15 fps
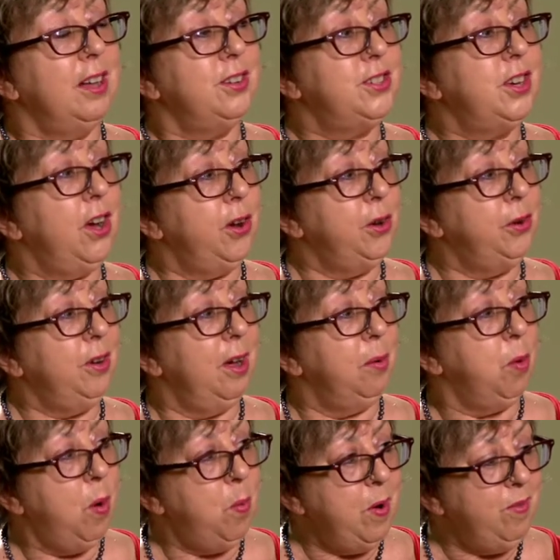So
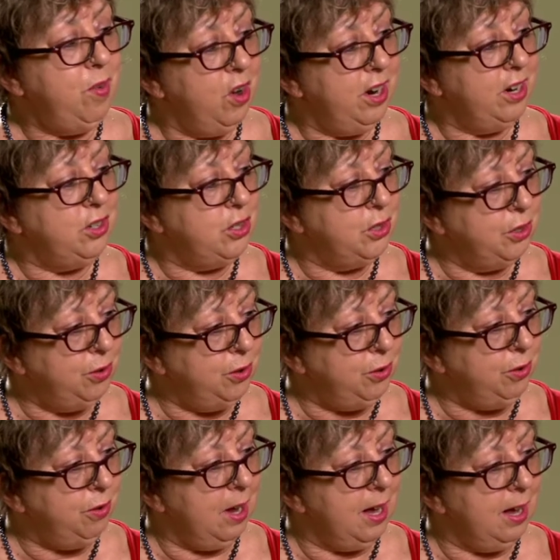what we've got to
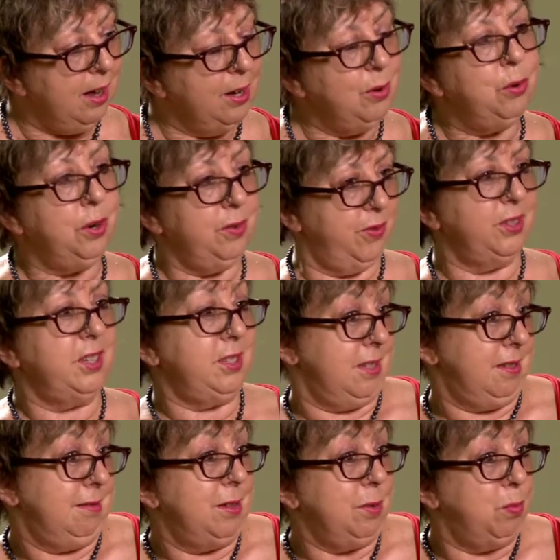do in order for
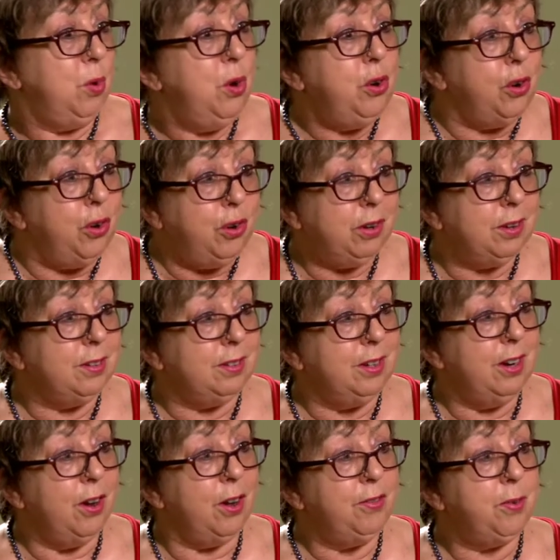this to work,
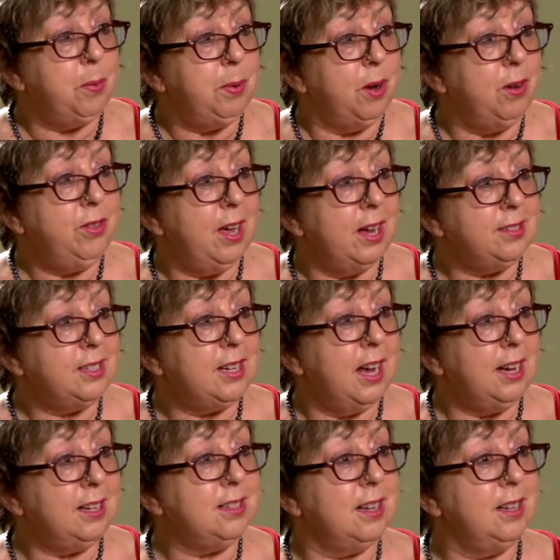you know, for both our
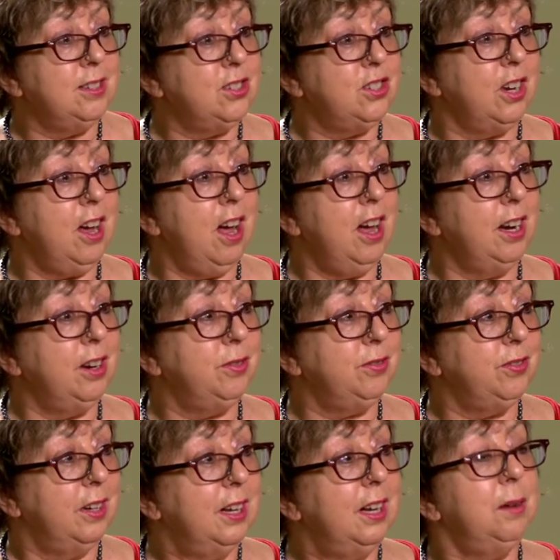sakes, is to kind
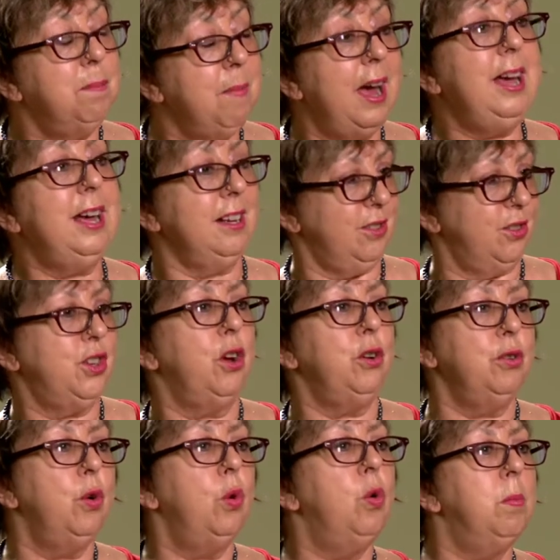of make it so
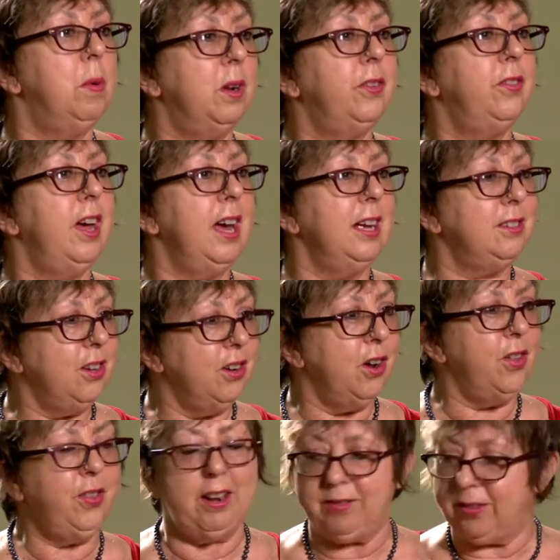normal that, you
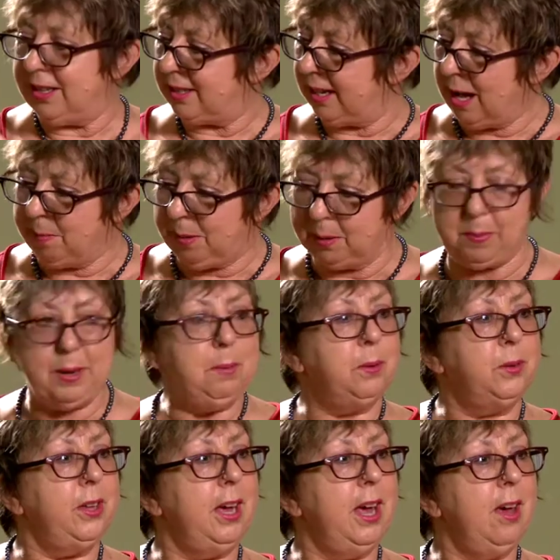know, there's a couple of
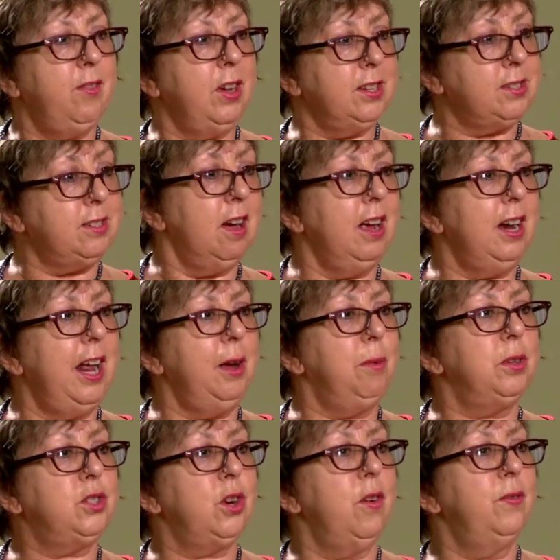people there having a sign
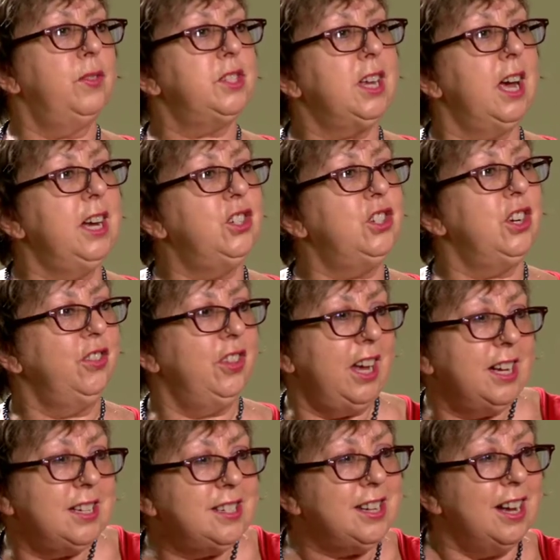language conversation,
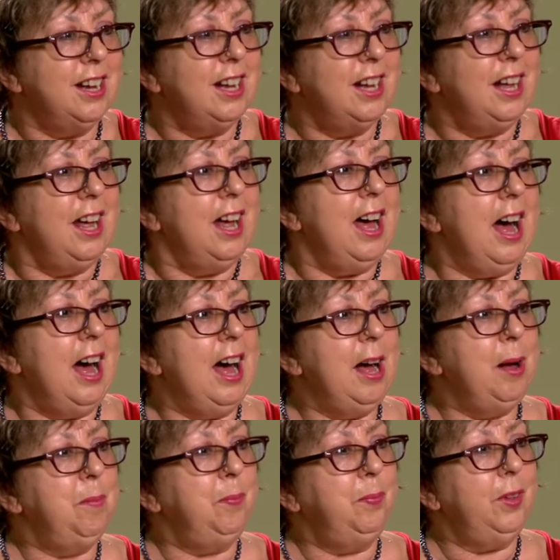there's
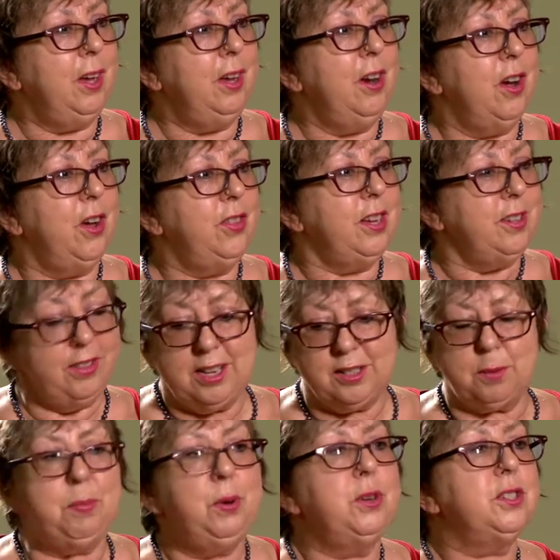
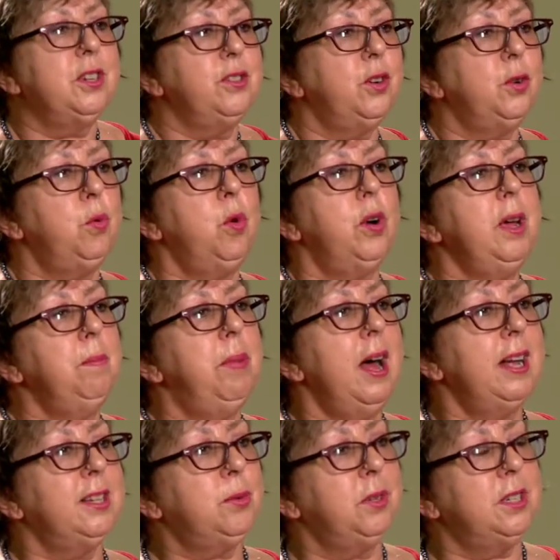a person sort of walking
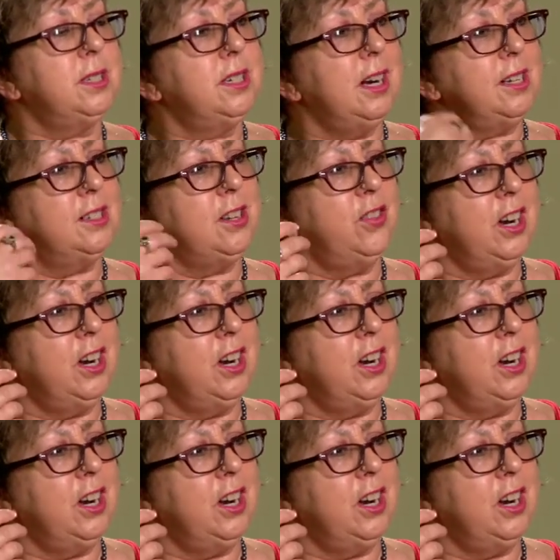past with a stick,